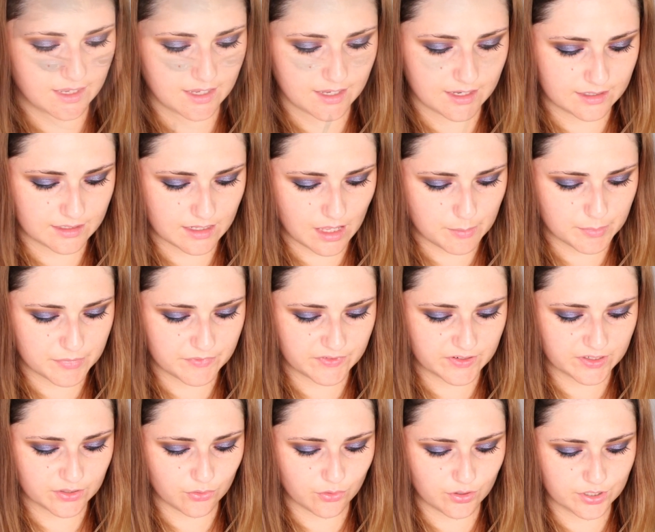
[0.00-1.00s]
And I'm
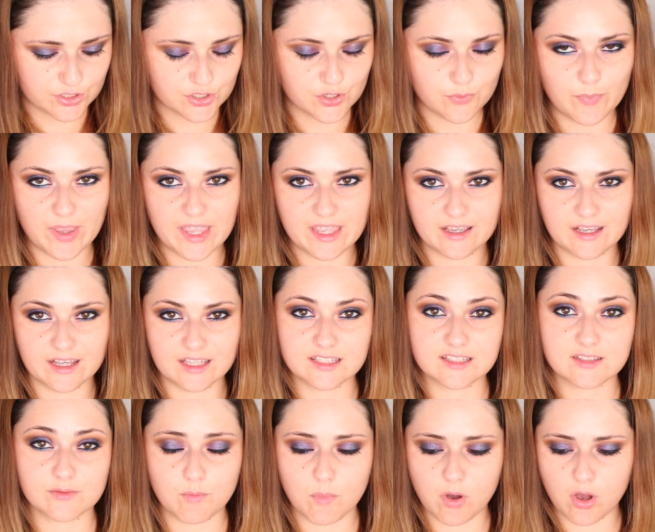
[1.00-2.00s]
even going to make a
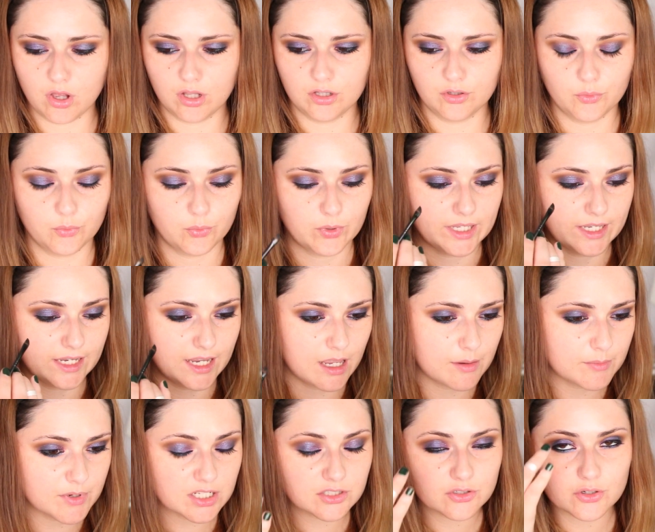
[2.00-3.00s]
small wing.
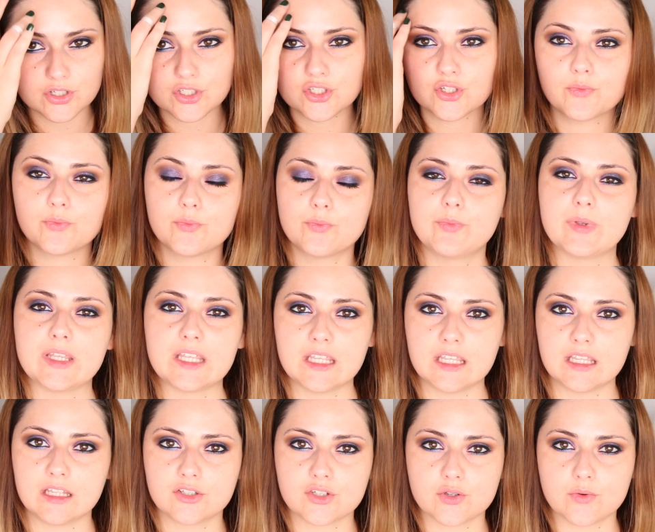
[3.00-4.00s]
I'm not going to
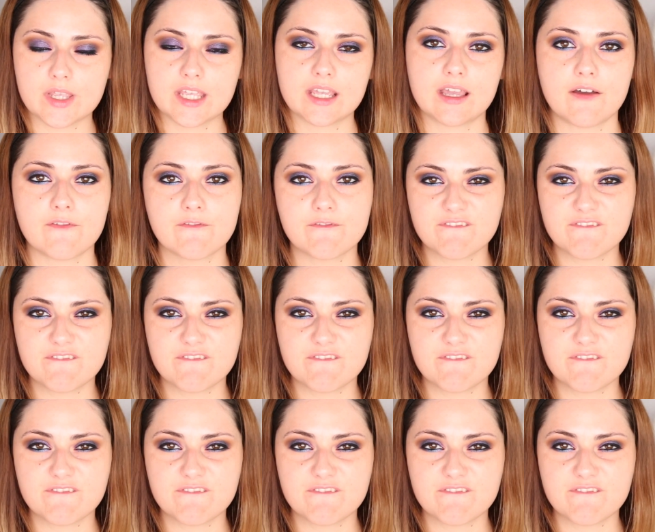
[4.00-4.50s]
be doing a